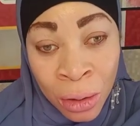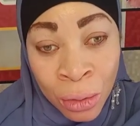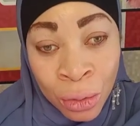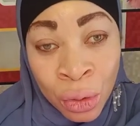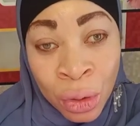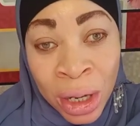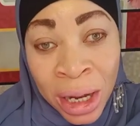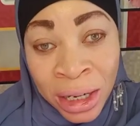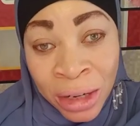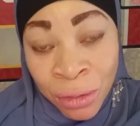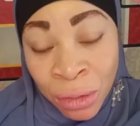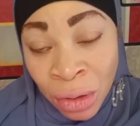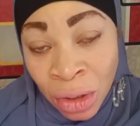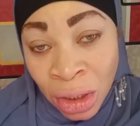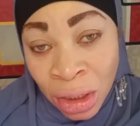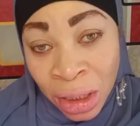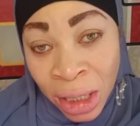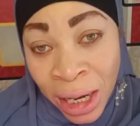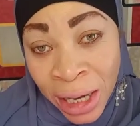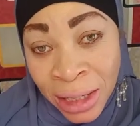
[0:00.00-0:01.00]
you can even
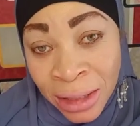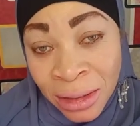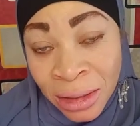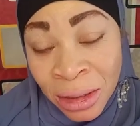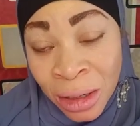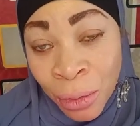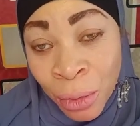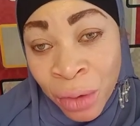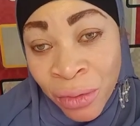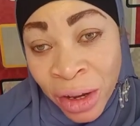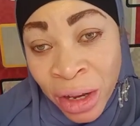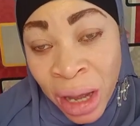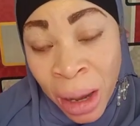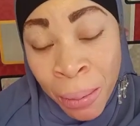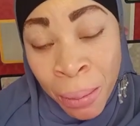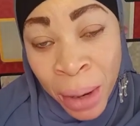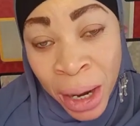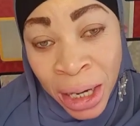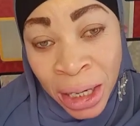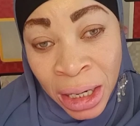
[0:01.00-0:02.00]
try it now. Whenever you
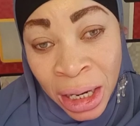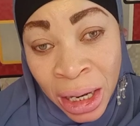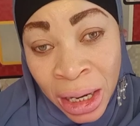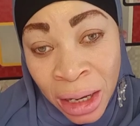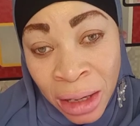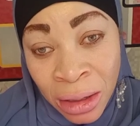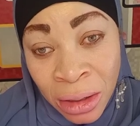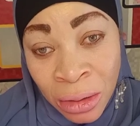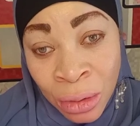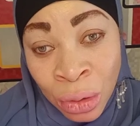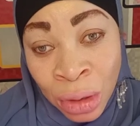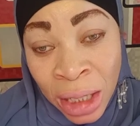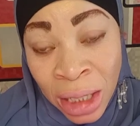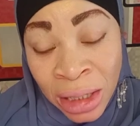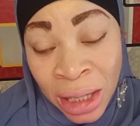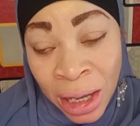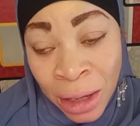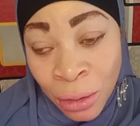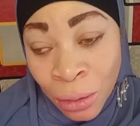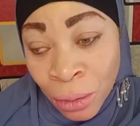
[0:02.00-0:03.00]
are buying a
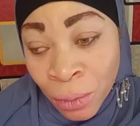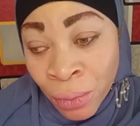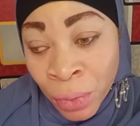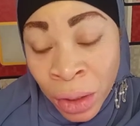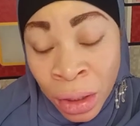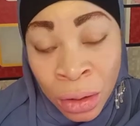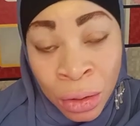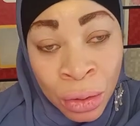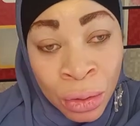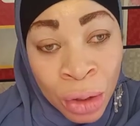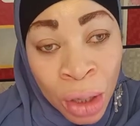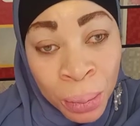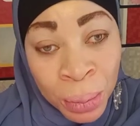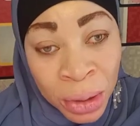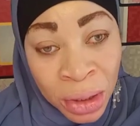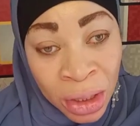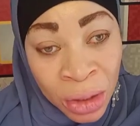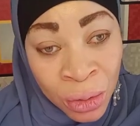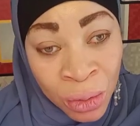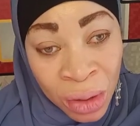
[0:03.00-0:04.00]
glutathione, drop
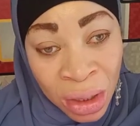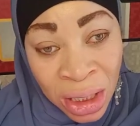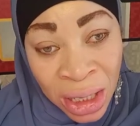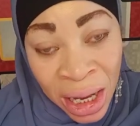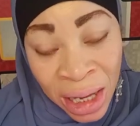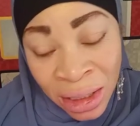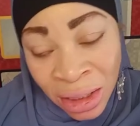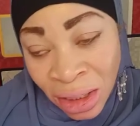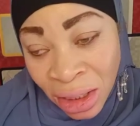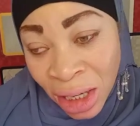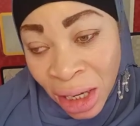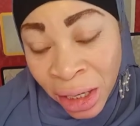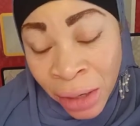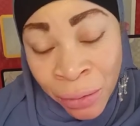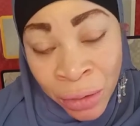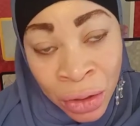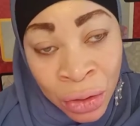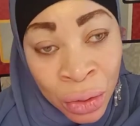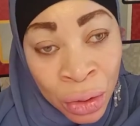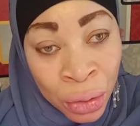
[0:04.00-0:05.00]
it in water and check
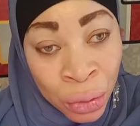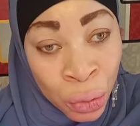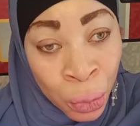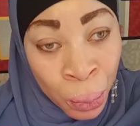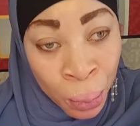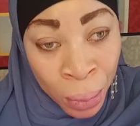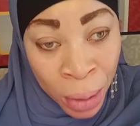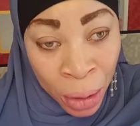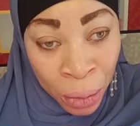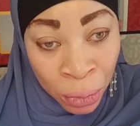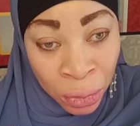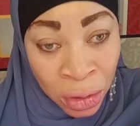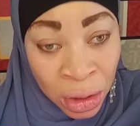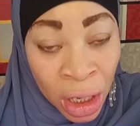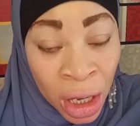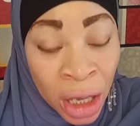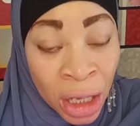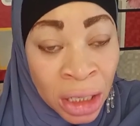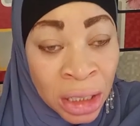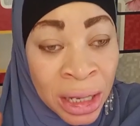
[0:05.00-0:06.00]
if it's going to melt.
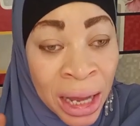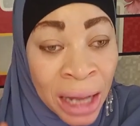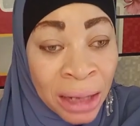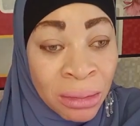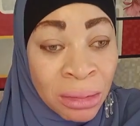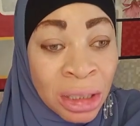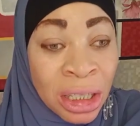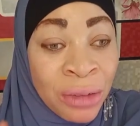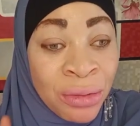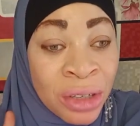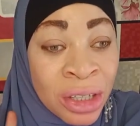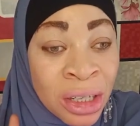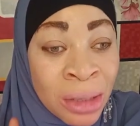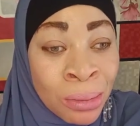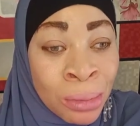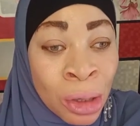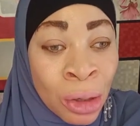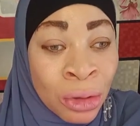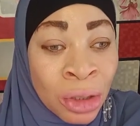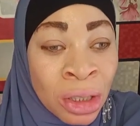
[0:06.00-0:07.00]
That if it
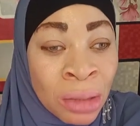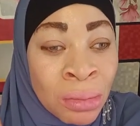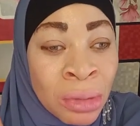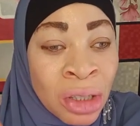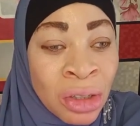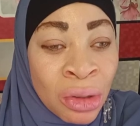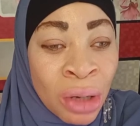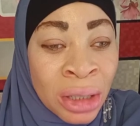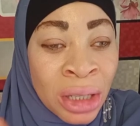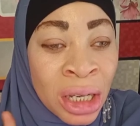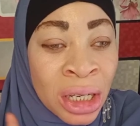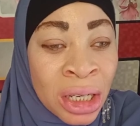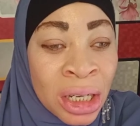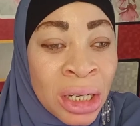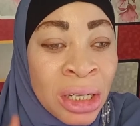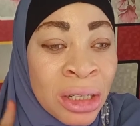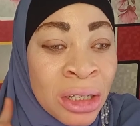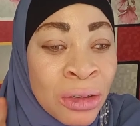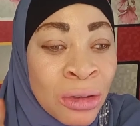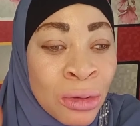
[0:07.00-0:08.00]
melts, it means you are
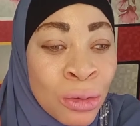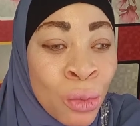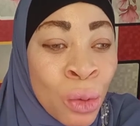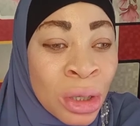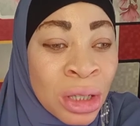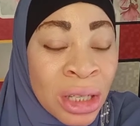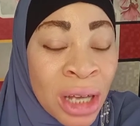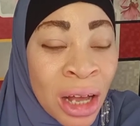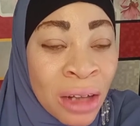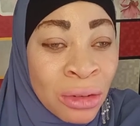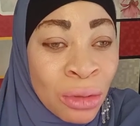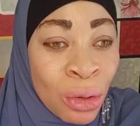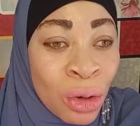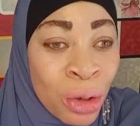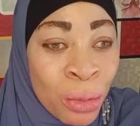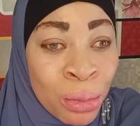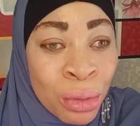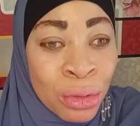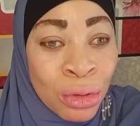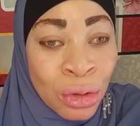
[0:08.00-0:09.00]
taking this water
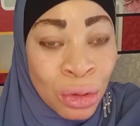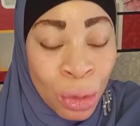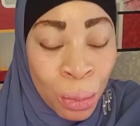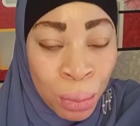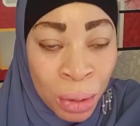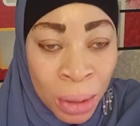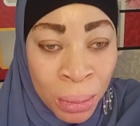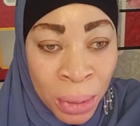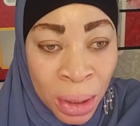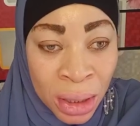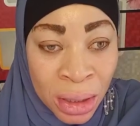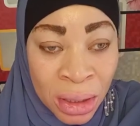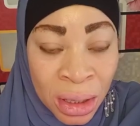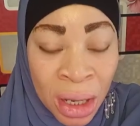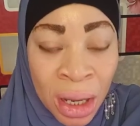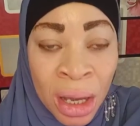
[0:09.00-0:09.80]
soluble supplement.